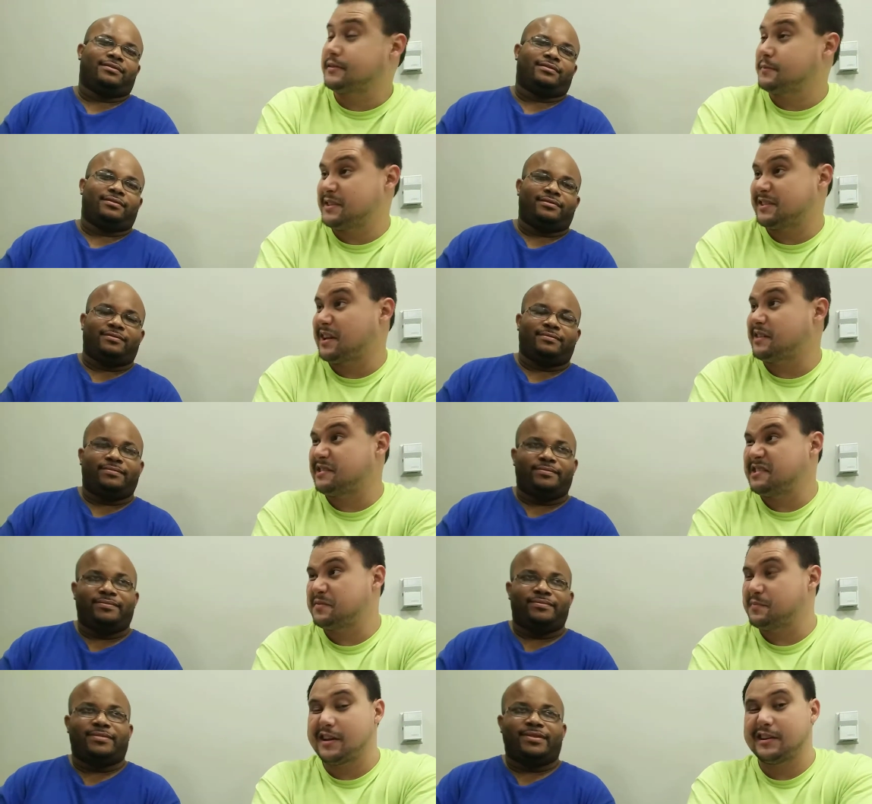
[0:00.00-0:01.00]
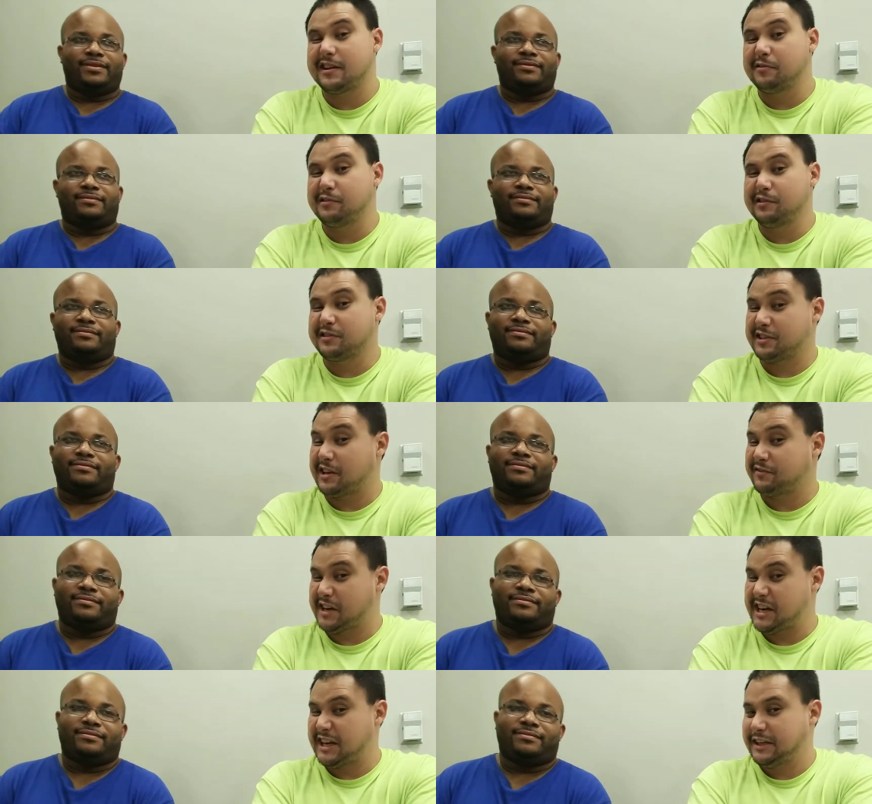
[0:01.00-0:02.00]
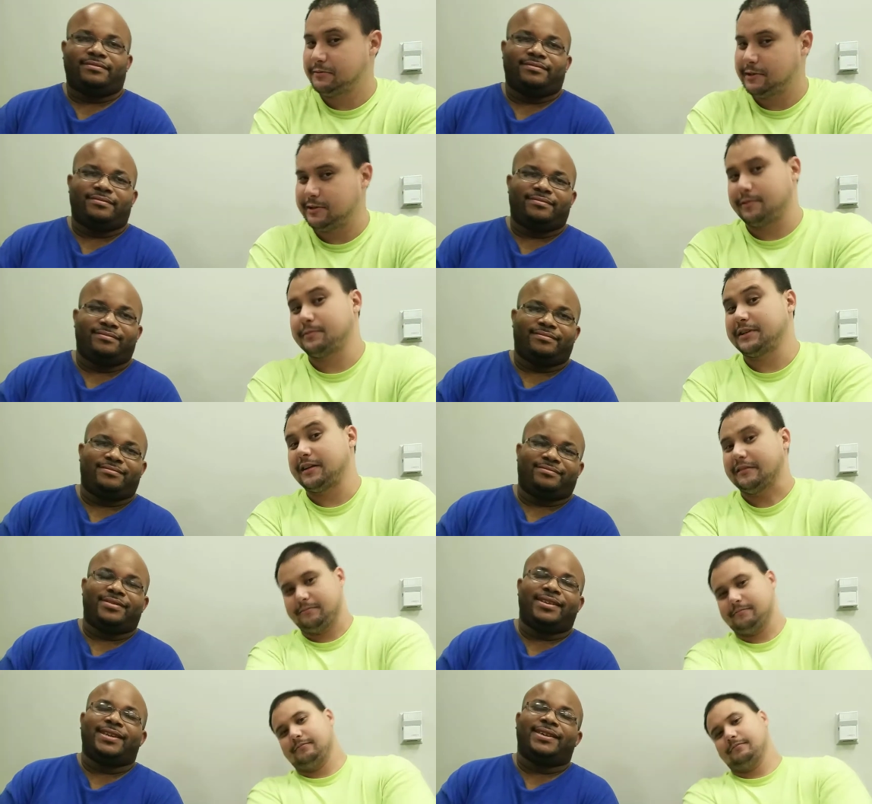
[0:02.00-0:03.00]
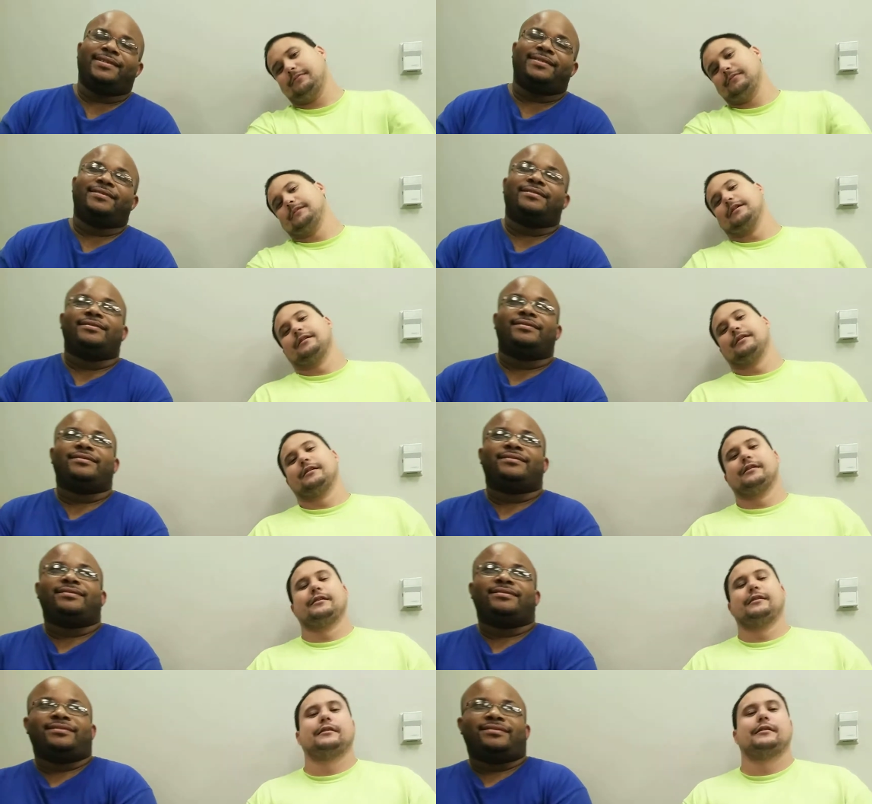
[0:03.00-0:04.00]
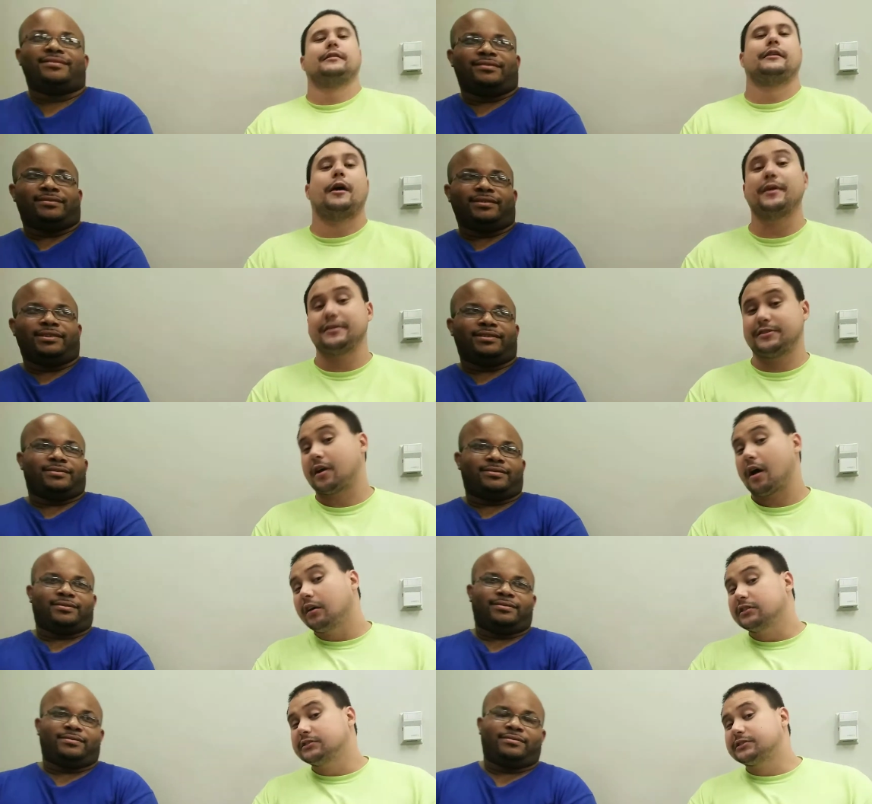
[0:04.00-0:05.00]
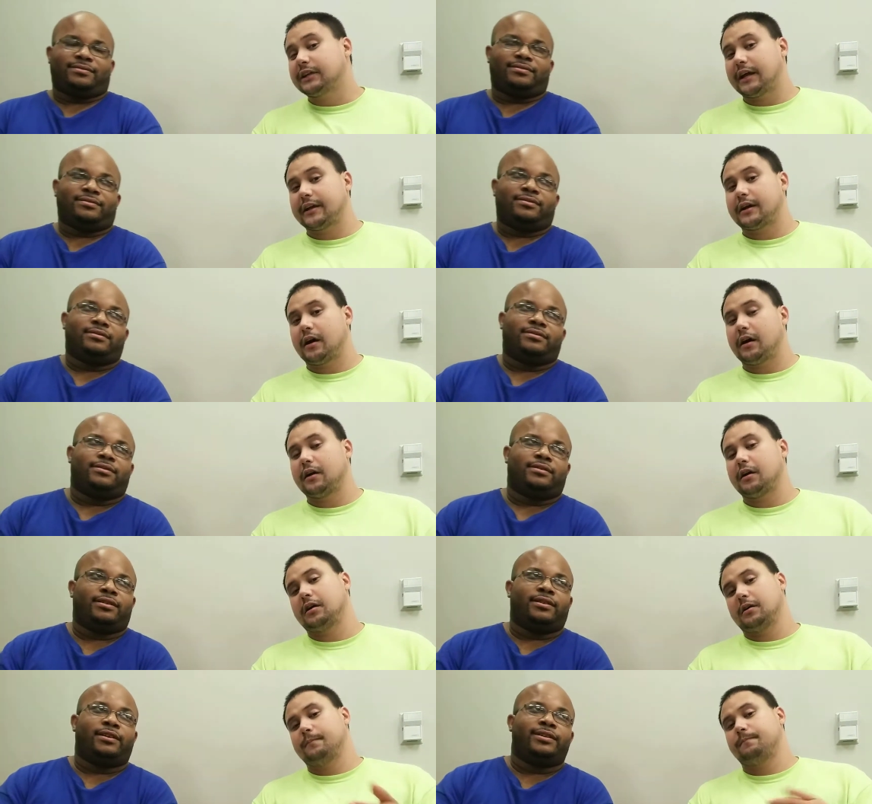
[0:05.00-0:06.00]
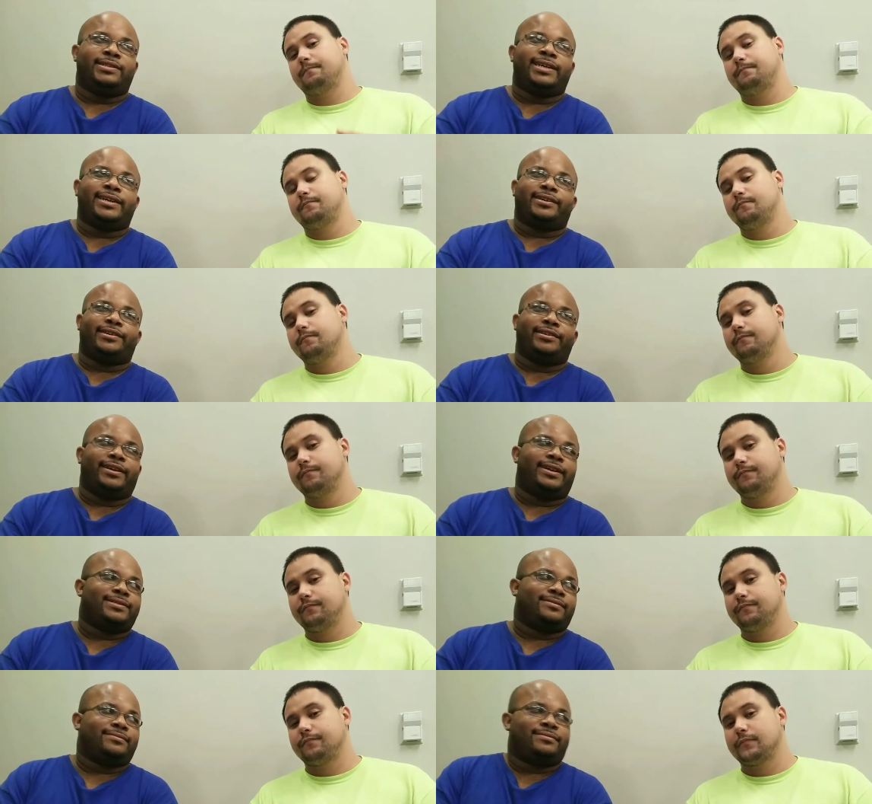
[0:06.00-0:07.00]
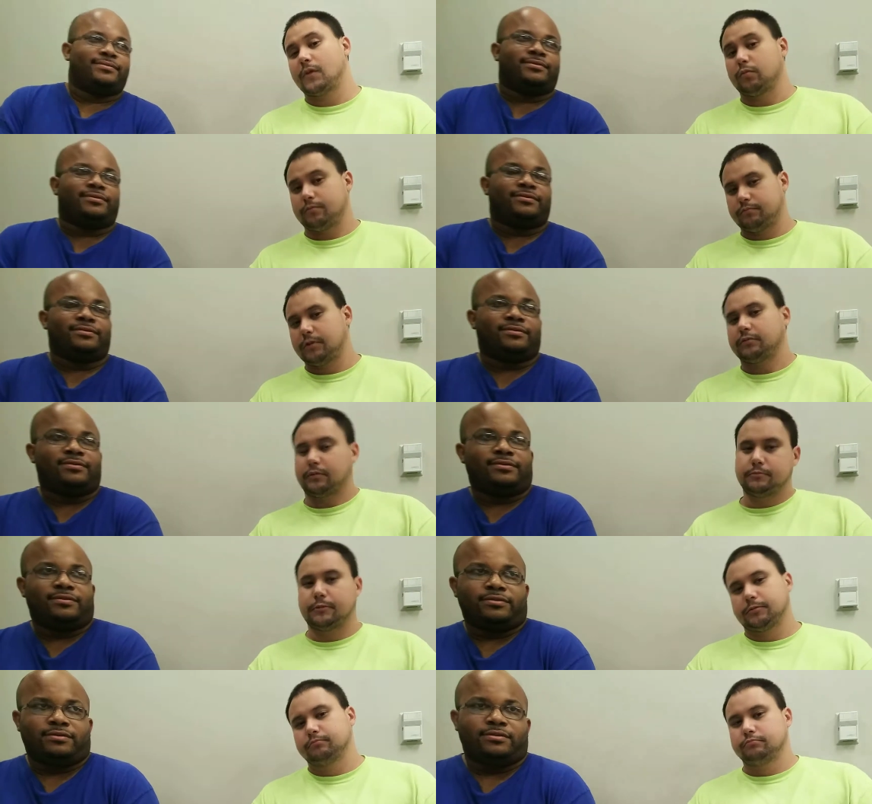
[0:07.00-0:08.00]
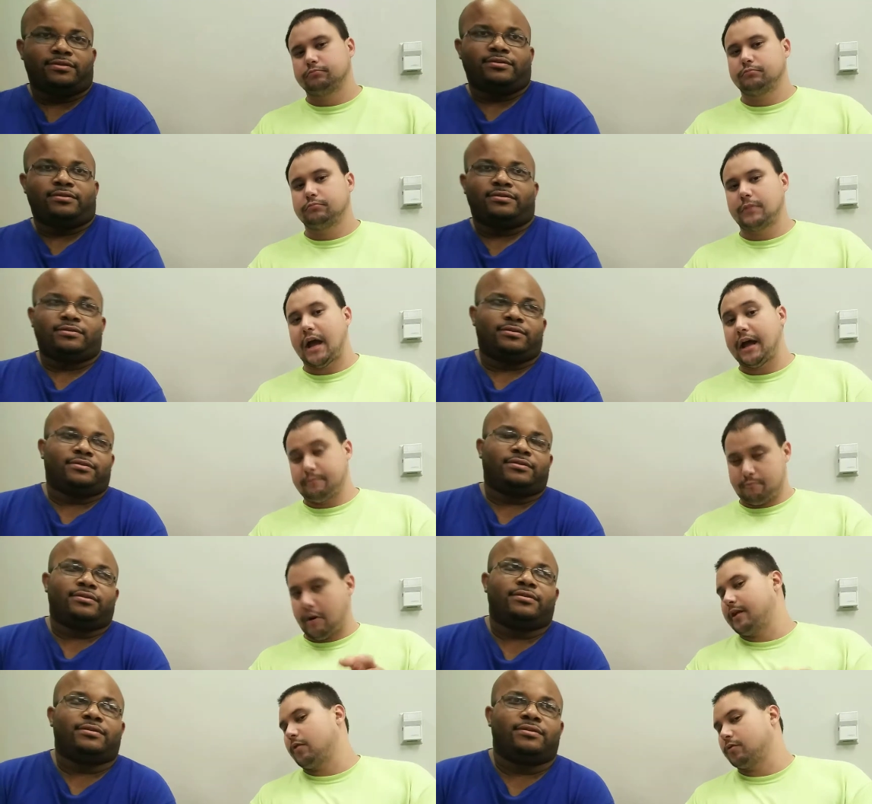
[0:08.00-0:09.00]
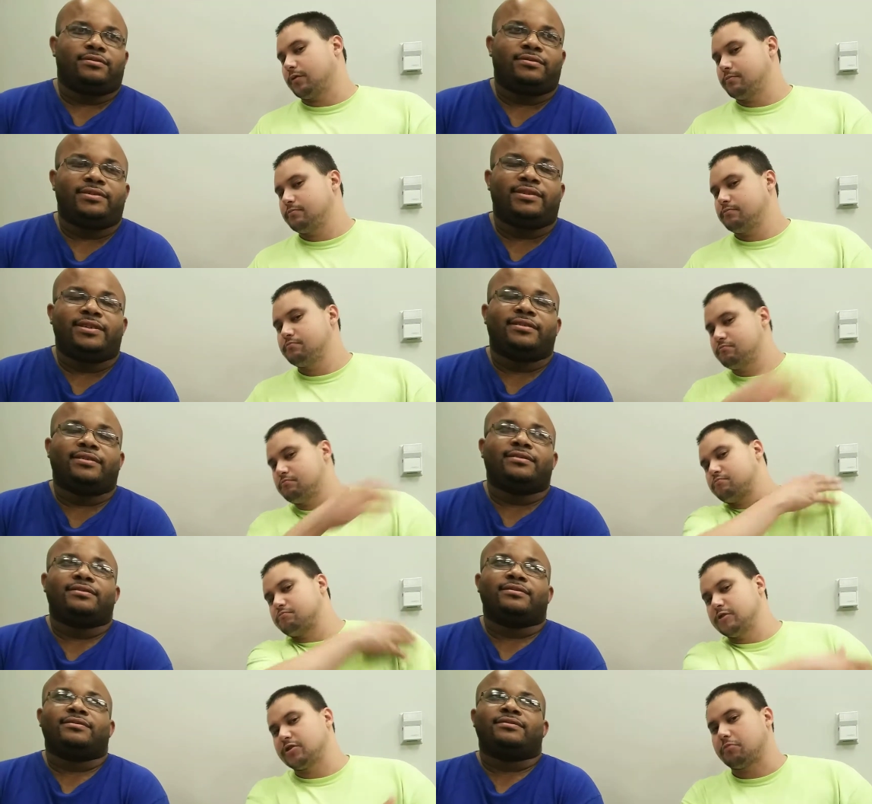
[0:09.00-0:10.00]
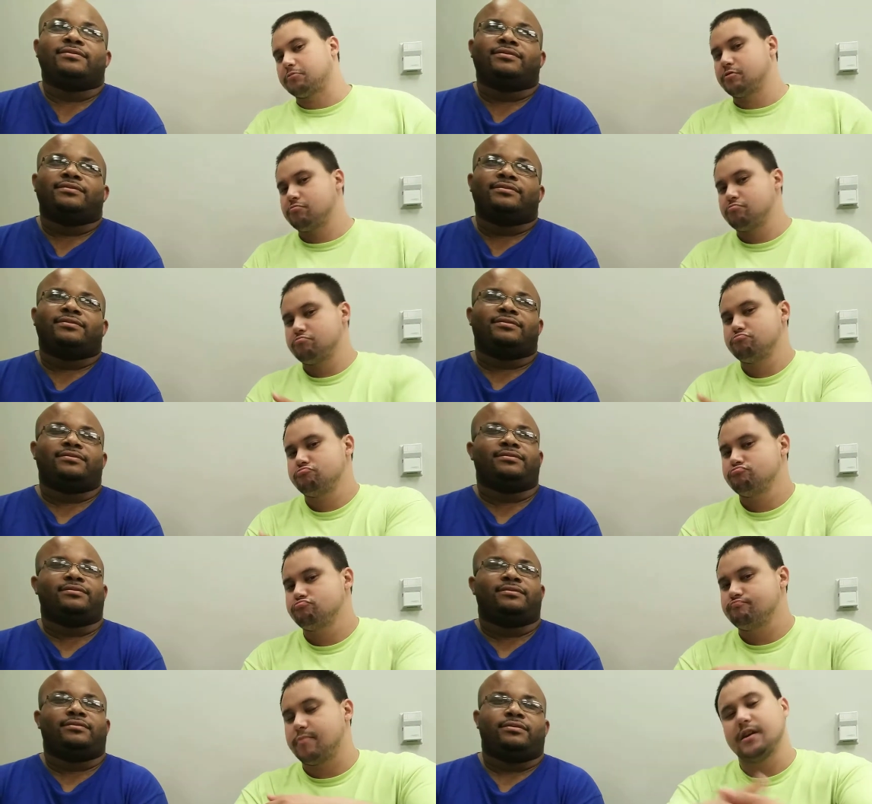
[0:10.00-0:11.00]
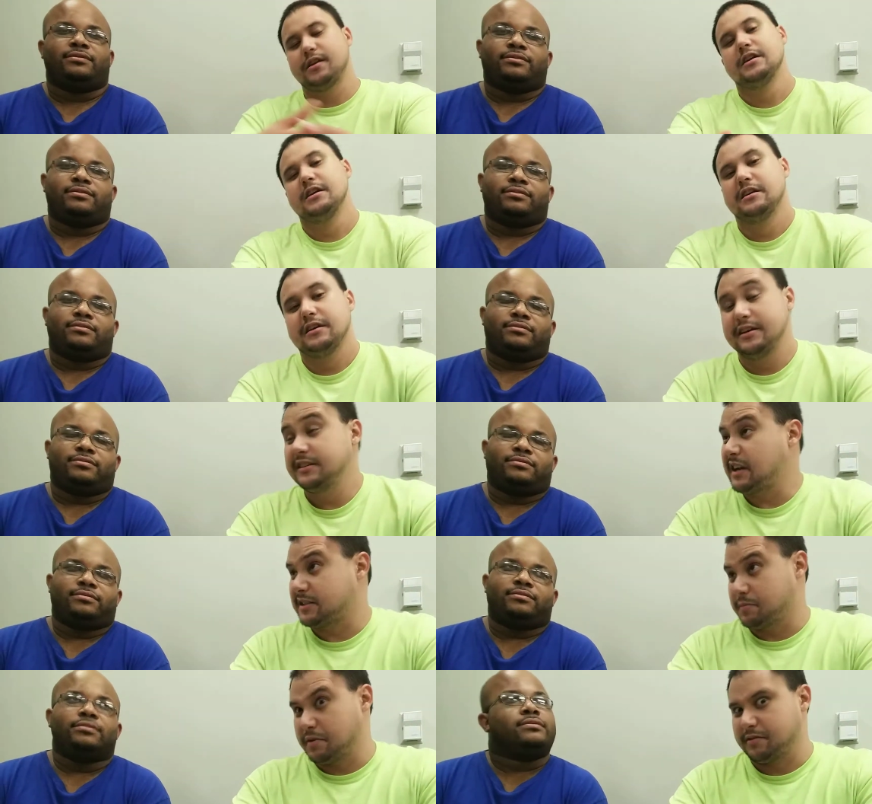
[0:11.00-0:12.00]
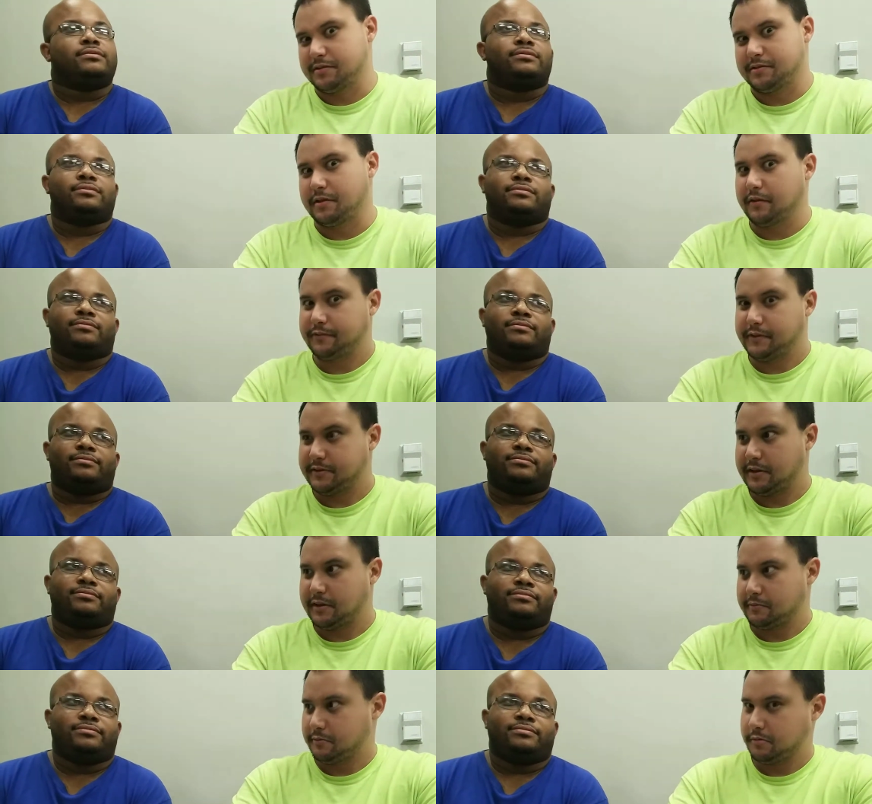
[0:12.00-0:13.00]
Speaker 1: somebody's tattoos, man. They don't look child friendly. That's what I'm saying. Yeah. I mean, skulls like on uh, Undertaker has no, and Randy Orton. Yeah, is awesome. But he's got some other stuff that's like,